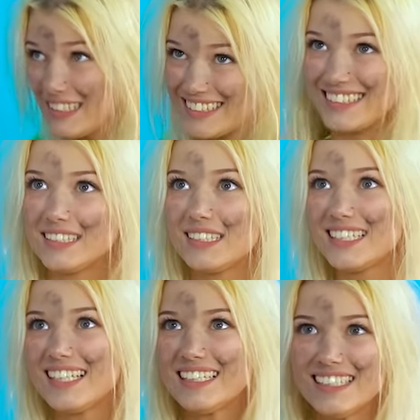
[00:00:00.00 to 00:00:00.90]
Hi,
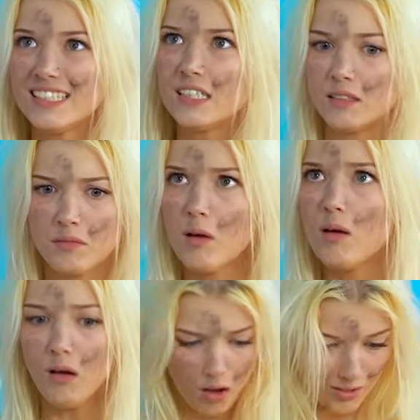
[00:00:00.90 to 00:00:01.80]
I'm her sis!
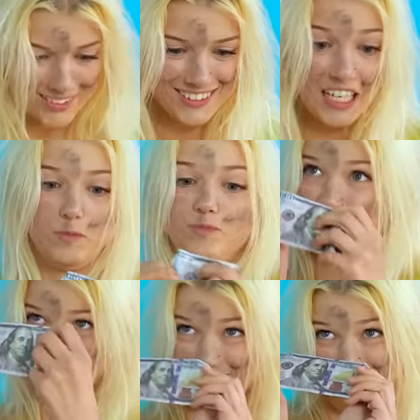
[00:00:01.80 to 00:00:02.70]
I thought this
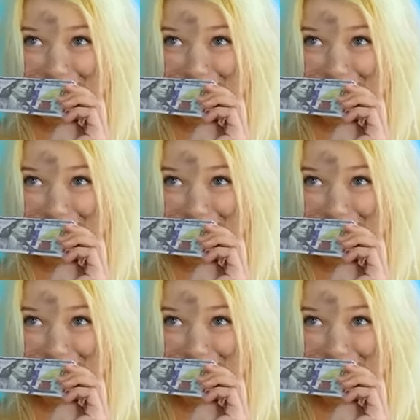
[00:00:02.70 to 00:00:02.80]
doll…